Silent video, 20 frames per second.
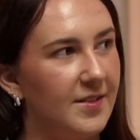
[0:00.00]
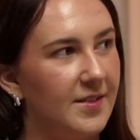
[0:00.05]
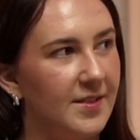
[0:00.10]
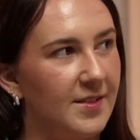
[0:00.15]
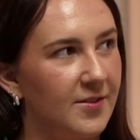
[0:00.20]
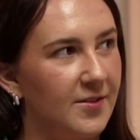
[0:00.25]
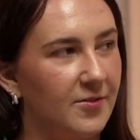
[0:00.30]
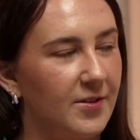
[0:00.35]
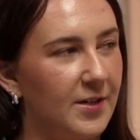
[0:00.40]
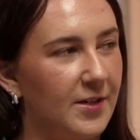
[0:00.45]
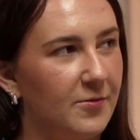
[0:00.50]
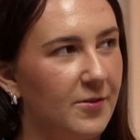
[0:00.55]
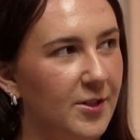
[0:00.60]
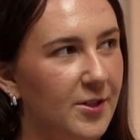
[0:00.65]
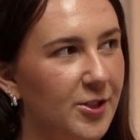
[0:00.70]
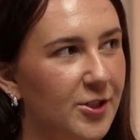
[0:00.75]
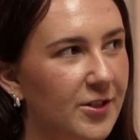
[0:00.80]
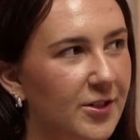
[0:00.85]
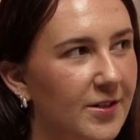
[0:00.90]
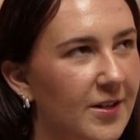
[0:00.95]
This is a great
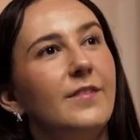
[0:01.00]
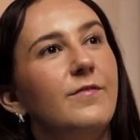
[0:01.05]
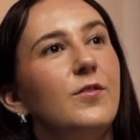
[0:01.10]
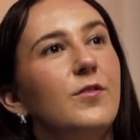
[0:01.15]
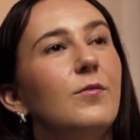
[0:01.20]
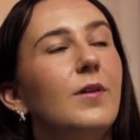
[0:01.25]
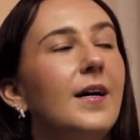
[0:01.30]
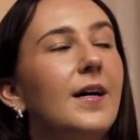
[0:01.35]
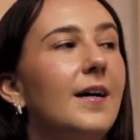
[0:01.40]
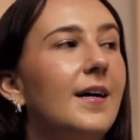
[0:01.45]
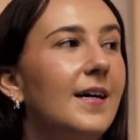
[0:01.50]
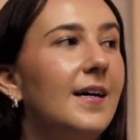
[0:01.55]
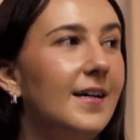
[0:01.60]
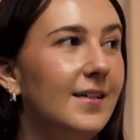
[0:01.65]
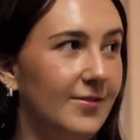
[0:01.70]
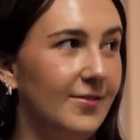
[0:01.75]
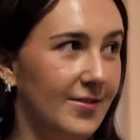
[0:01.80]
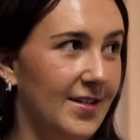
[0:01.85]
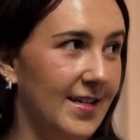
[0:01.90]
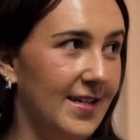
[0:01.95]
question. If you
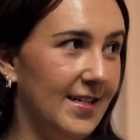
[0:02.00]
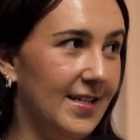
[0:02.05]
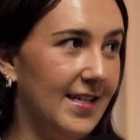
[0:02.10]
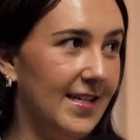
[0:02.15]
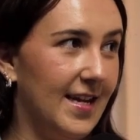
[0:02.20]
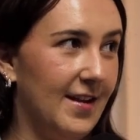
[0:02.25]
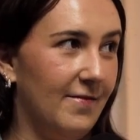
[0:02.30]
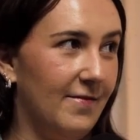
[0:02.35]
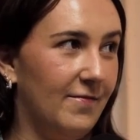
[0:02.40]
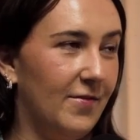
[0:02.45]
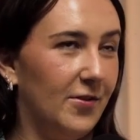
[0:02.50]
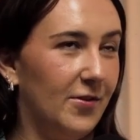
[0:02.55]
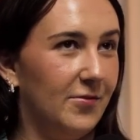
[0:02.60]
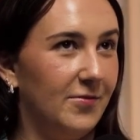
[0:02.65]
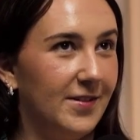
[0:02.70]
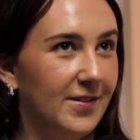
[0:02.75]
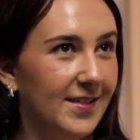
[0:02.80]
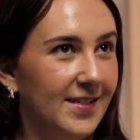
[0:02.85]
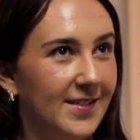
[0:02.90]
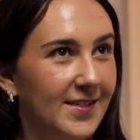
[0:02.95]
are looking to gain
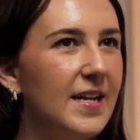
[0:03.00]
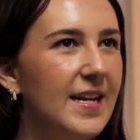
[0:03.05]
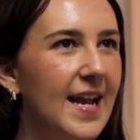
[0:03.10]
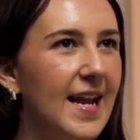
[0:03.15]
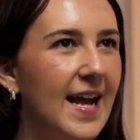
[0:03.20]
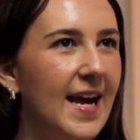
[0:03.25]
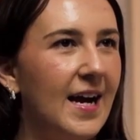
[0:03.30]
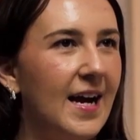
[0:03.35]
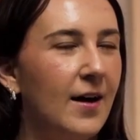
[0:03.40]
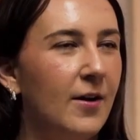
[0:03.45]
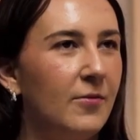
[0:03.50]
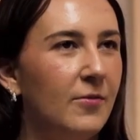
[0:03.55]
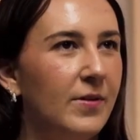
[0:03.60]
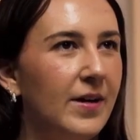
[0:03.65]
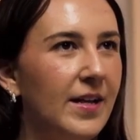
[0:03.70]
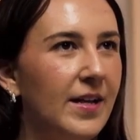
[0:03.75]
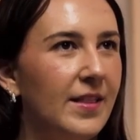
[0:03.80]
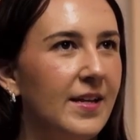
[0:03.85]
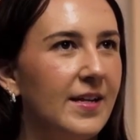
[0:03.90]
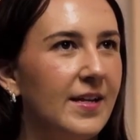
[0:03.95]
followers, now
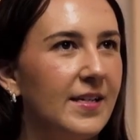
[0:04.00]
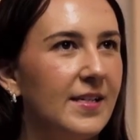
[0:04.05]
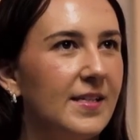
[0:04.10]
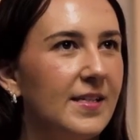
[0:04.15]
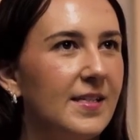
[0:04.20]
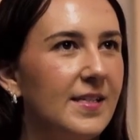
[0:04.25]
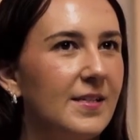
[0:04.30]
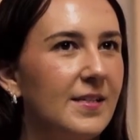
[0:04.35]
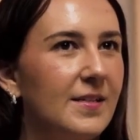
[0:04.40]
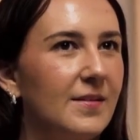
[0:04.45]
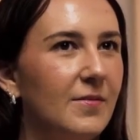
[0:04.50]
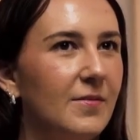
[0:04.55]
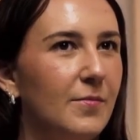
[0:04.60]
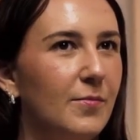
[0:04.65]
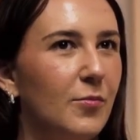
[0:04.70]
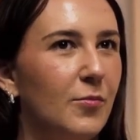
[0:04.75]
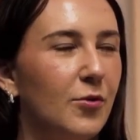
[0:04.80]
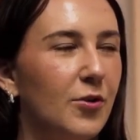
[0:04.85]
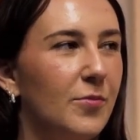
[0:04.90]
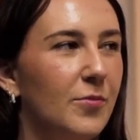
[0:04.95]
I think it's
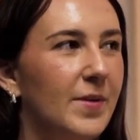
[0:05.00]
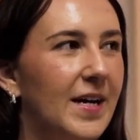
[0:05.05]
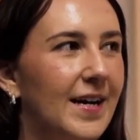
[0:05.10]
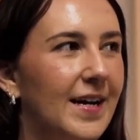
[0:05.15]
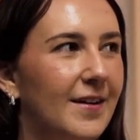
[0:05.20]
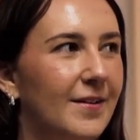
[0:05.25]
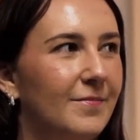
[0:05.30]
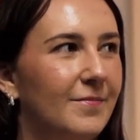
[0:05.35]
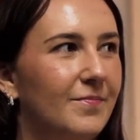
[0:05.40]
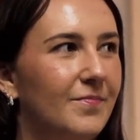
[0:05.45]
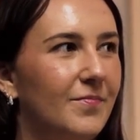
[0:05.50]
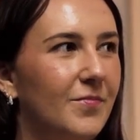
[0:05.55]
more about